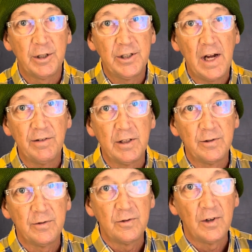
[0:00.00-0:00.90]

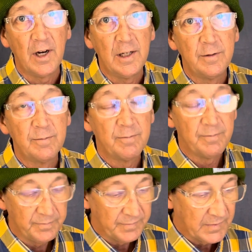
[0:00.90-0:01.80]
7, right?
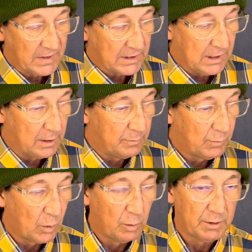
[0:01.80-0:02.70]

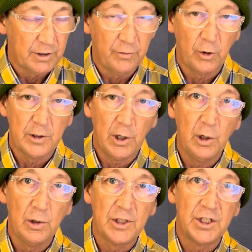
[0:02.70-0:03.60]
Or with the 4
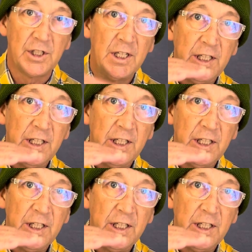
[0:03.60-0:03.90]
tones, it's